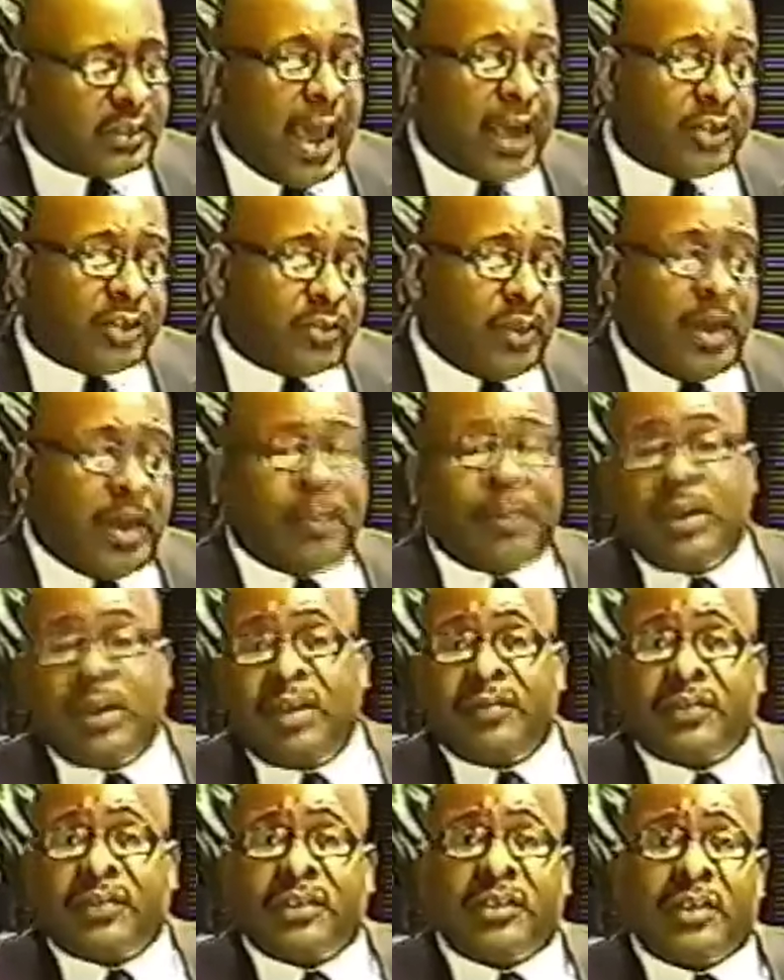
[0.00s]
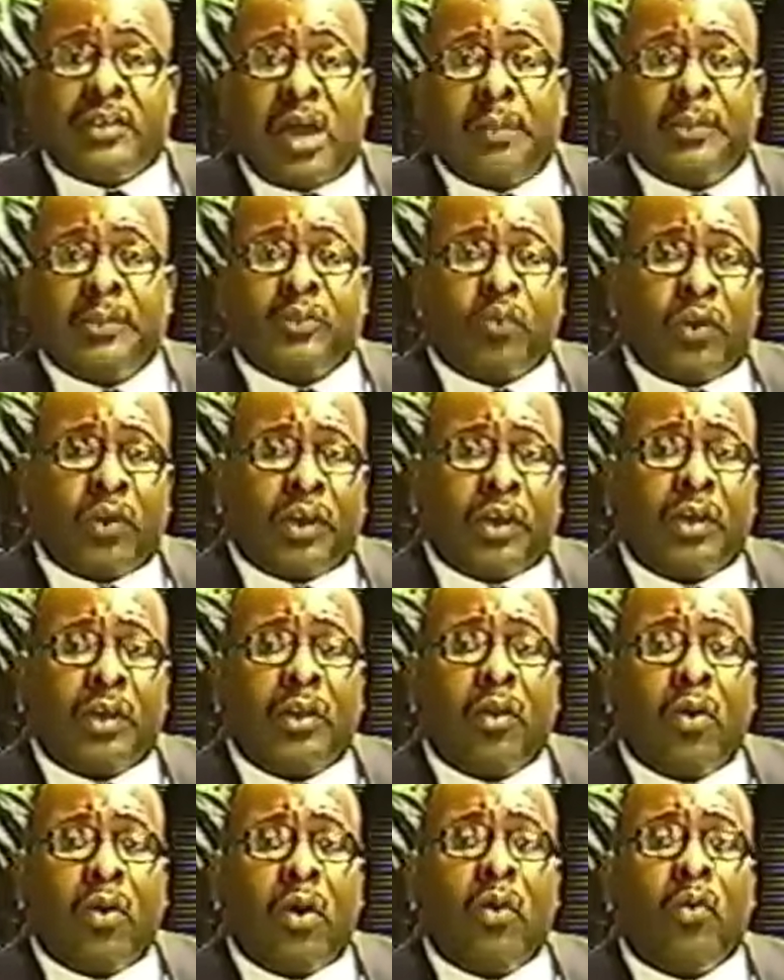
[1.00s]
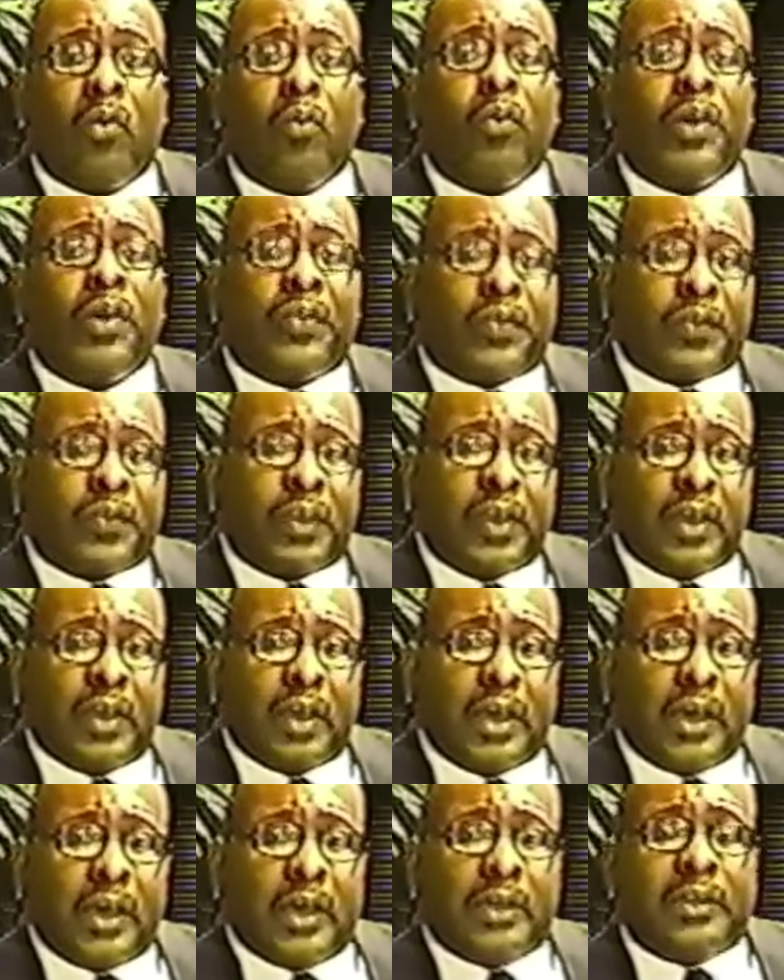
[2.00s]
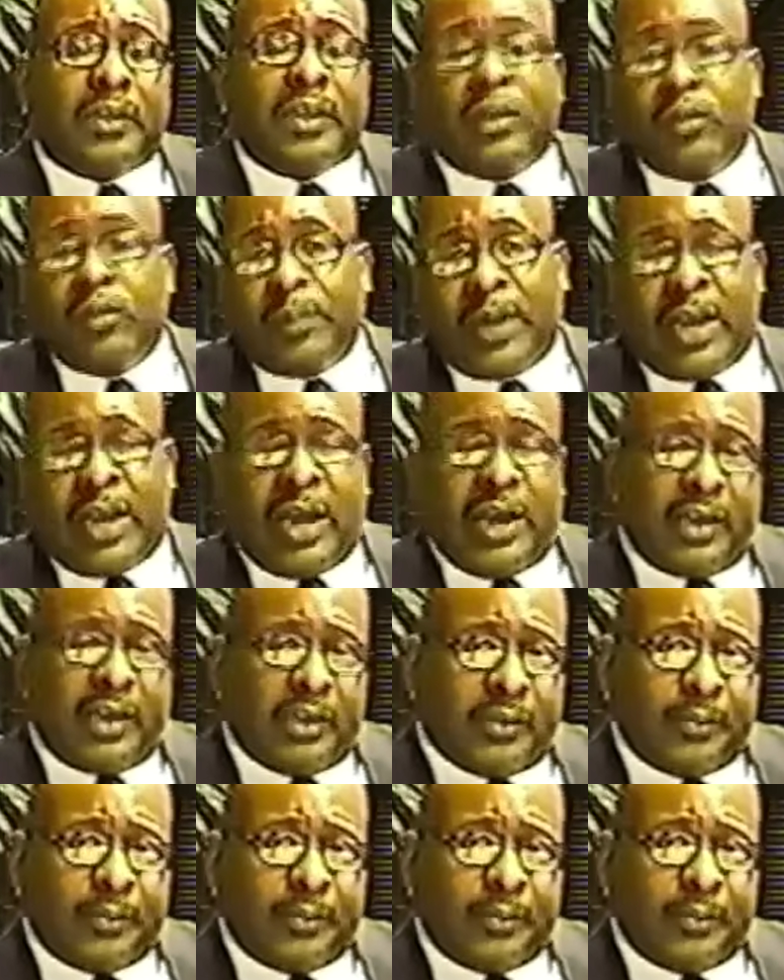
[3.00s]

actually I believe Saddam is working along with the Illuminati.